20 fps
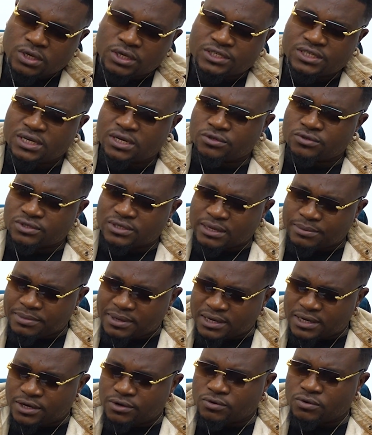Uh, shout out to
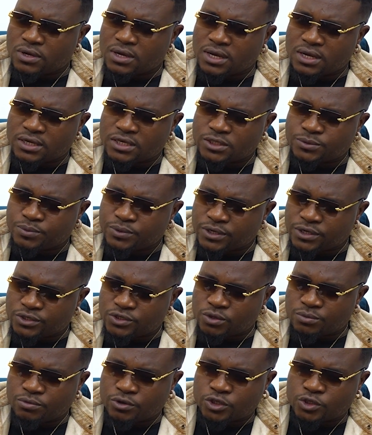Elami Adenuga. He's putting in
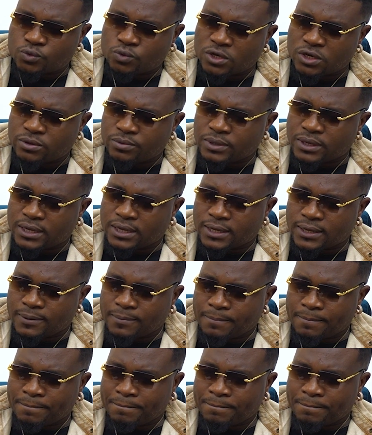so much work uh,